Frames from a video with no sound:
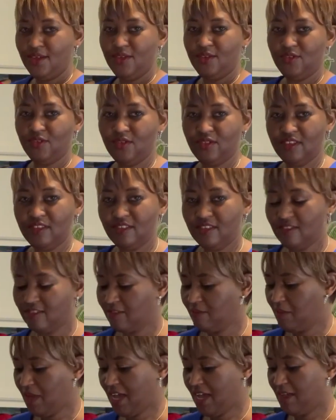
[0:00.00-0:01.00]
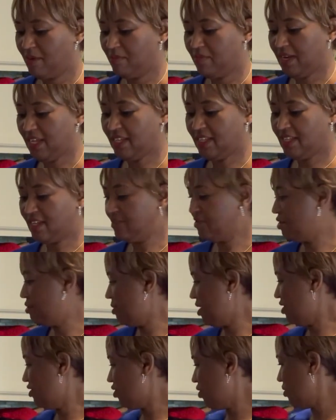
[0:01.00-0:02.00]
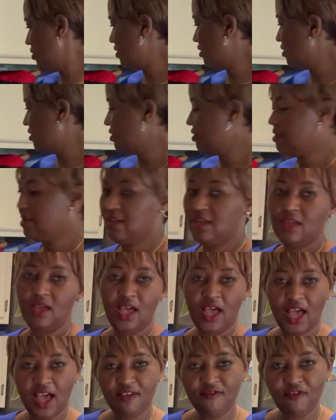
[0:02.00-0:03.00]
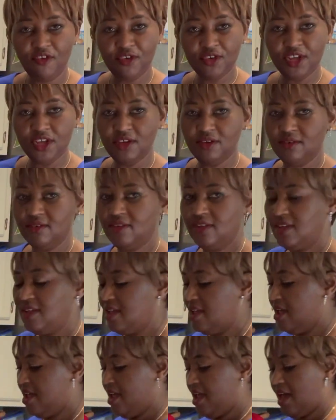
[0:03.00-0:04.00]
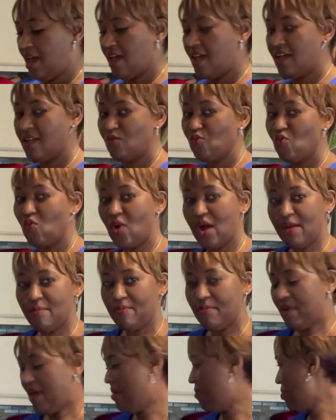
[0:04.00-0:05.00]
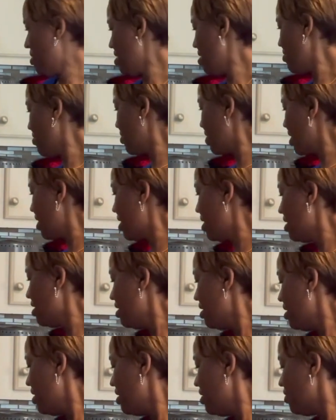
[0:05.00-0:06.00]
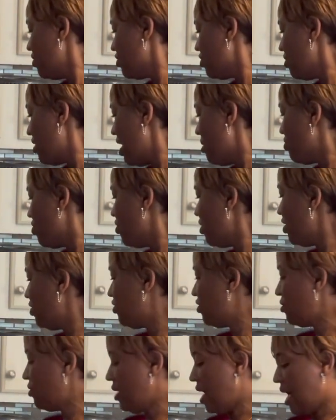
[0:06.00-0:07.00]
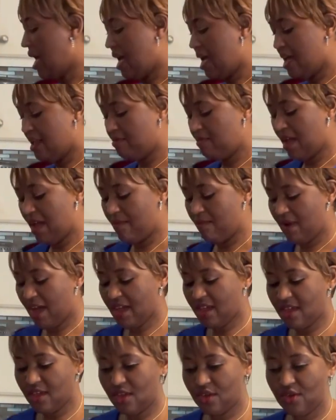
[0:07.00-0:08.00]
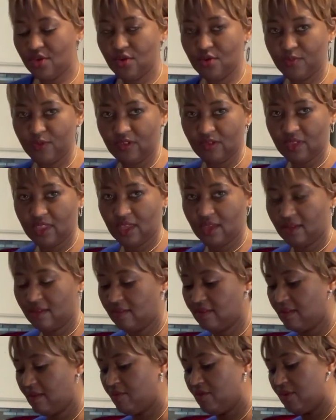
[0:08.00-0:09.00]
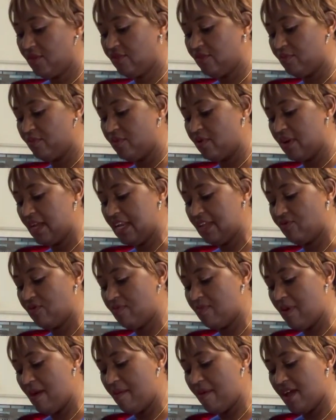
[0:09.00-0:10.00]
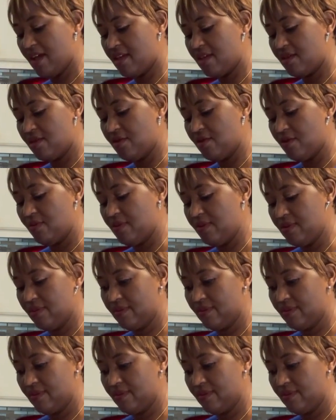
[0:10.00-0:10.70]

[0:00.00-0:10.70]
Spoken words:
So this is my blended tomatoes, half onion, and 1 pepper. Okay. So I'm going to add my Maggi cube to this. I'm going to boil it with my Maggi cube.